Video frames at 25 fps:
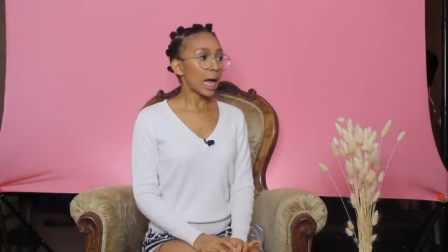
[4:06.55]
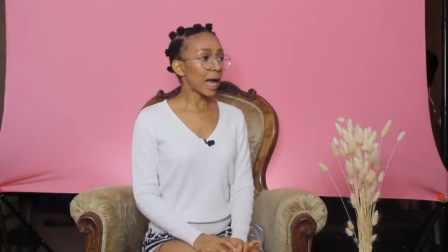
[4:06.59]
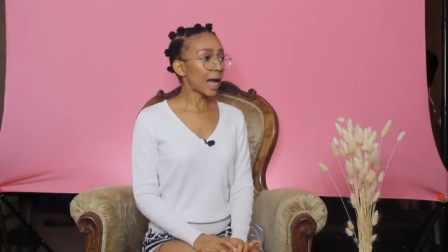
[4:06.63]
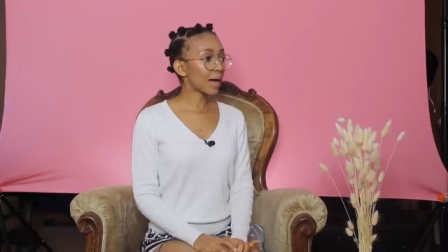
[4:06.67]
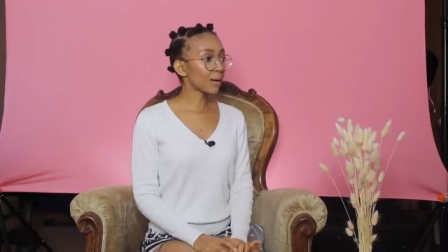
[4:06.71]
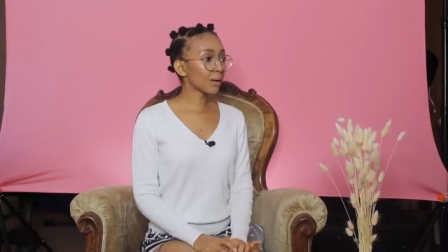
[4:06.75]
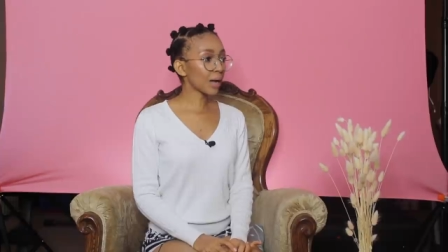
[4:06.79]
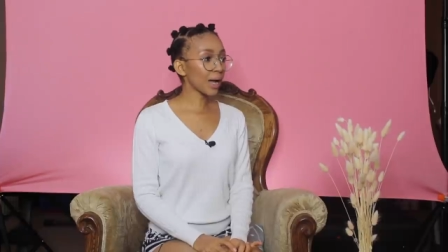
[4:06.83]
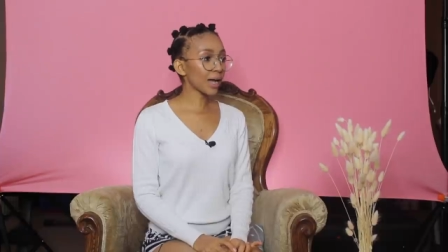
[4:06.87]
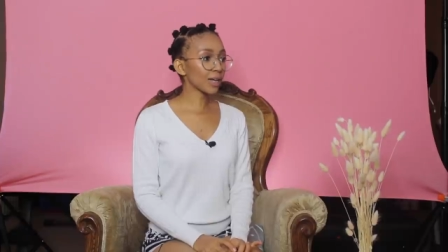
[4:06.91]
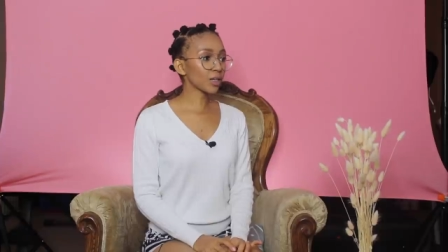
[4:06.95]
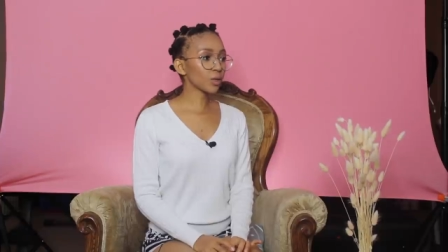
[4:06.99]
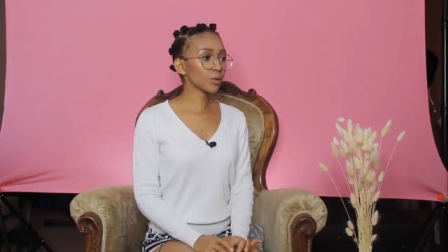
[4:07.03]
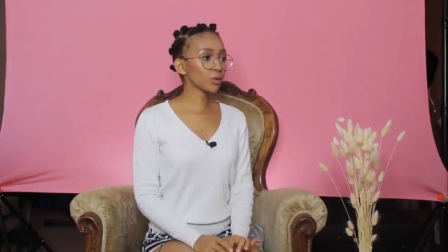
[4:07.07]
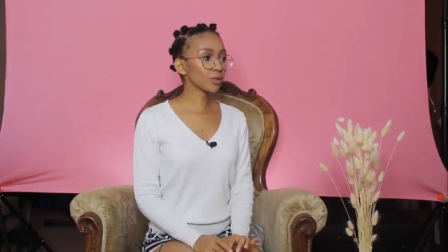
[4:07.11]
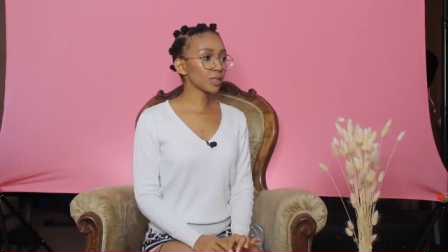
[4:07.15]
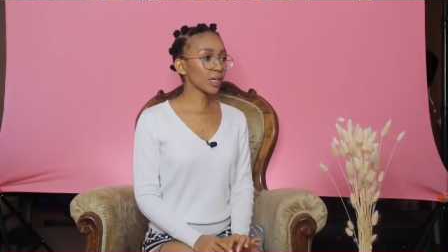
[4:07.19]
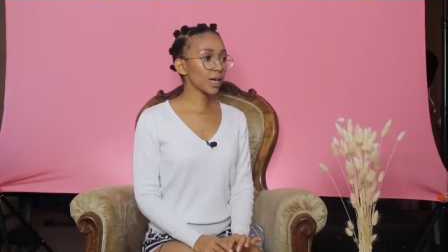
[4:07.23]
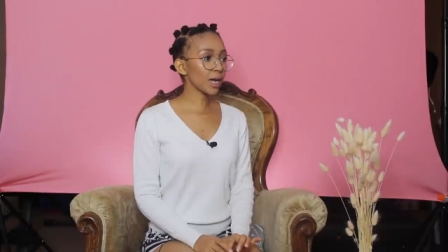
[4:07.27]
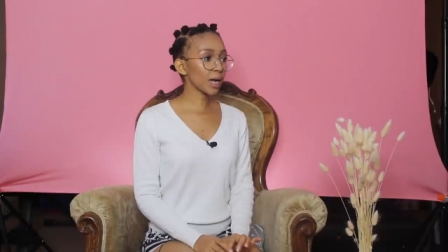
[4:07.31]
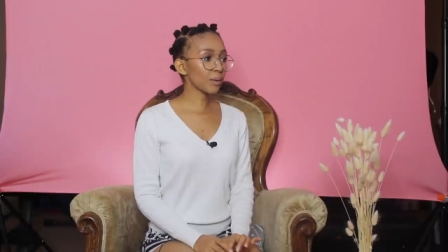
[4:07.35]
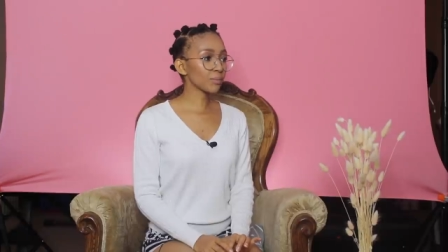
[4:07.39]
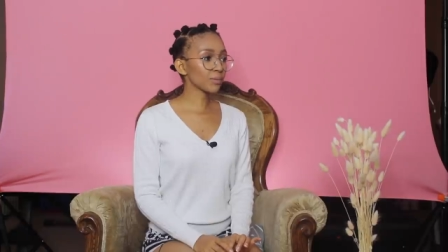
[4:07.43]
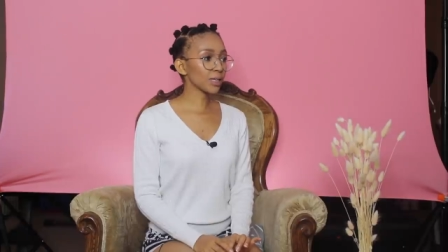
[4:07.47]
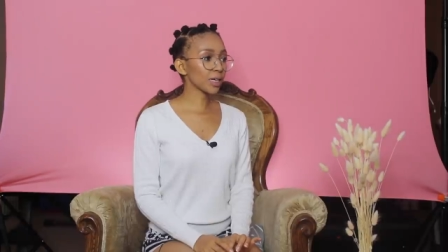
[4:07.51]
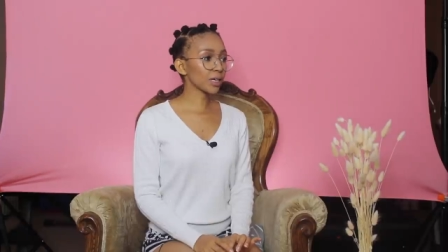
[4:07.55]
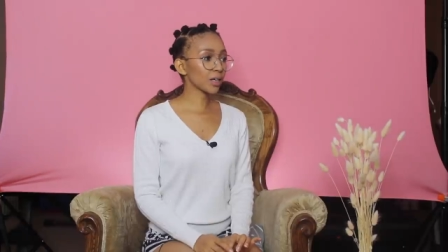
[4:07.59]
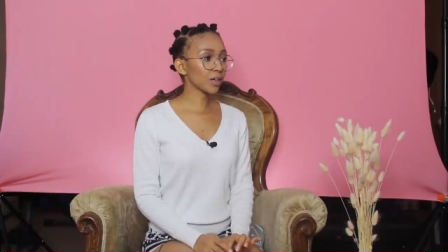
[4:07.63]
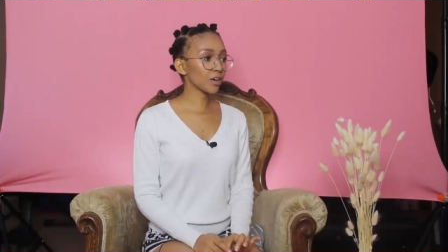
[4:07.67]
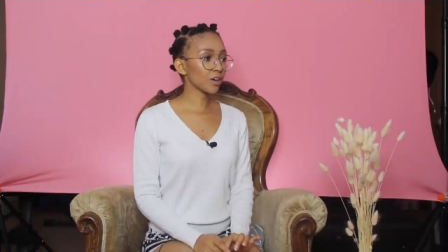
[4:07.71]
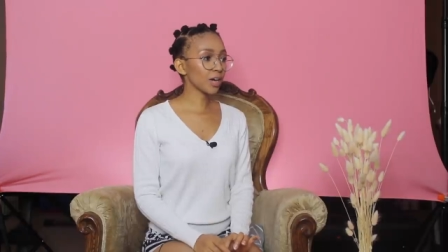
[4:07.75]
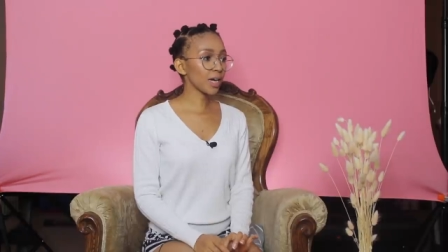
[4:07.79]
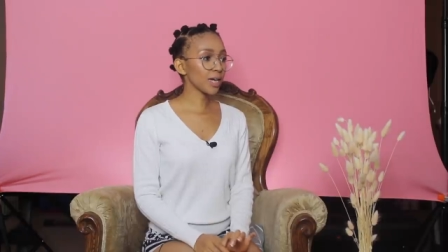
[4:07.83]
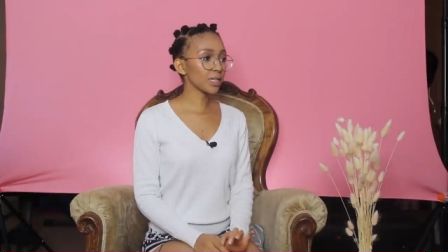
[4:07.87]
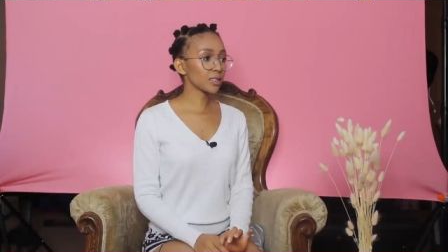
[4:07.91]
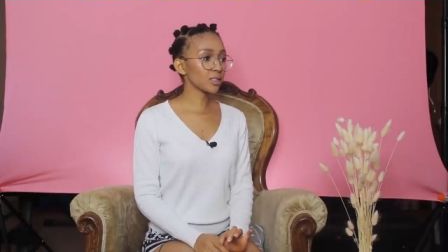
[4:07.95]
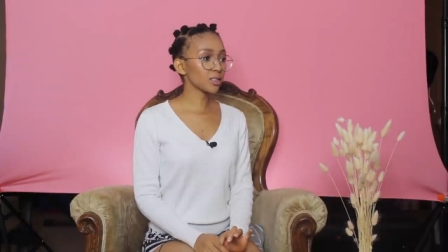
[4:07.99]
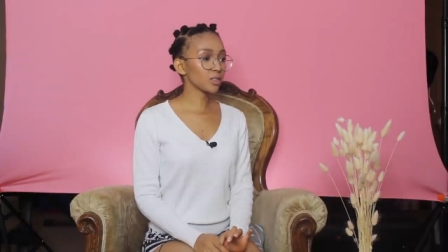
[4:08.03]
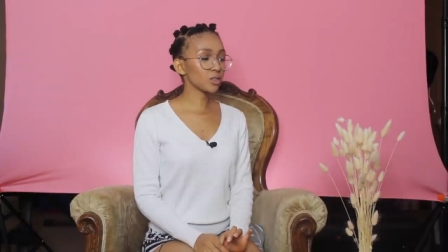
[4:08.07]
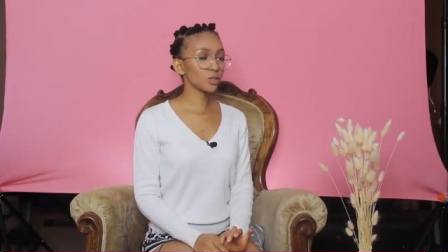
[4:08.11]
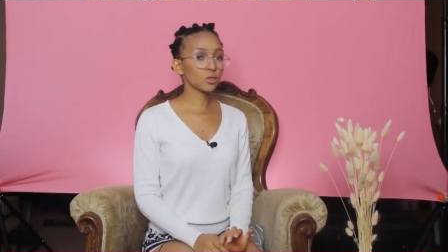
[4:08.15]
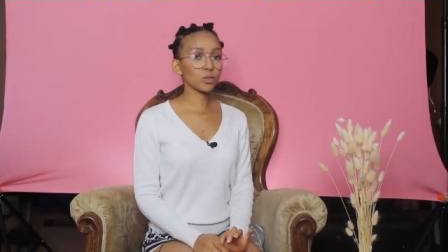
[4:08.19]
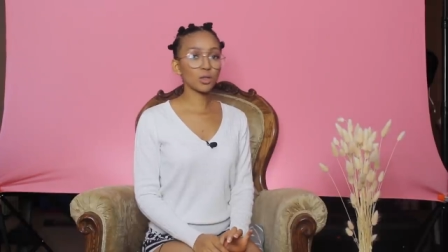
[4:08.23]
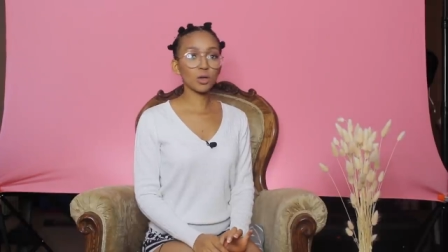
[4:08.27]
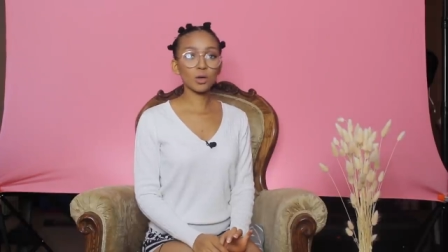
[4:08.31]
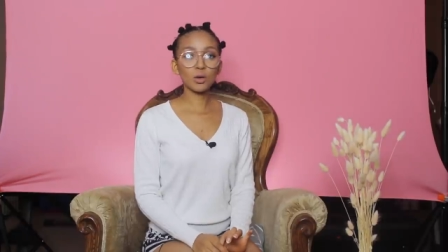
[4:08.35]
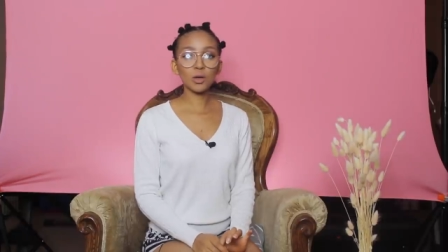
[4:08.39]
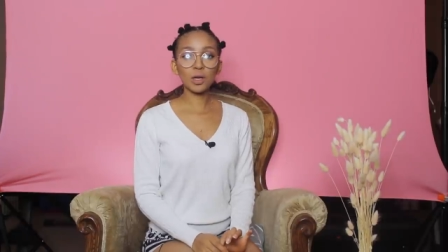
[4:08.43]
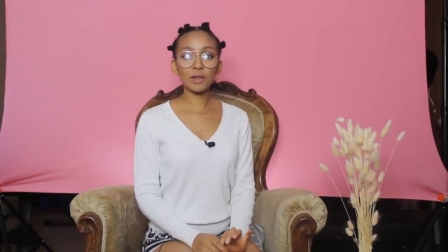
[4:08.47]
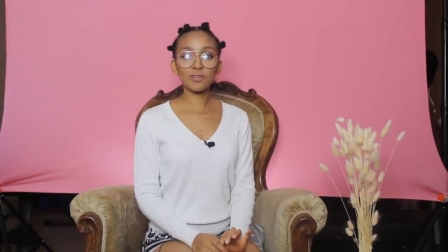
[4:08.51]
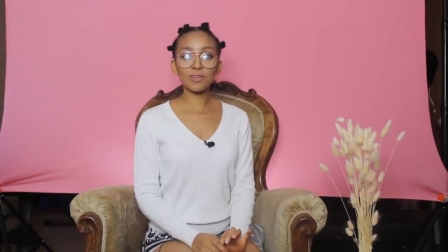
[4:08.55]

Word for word: I, I don't think I'm that great, you know.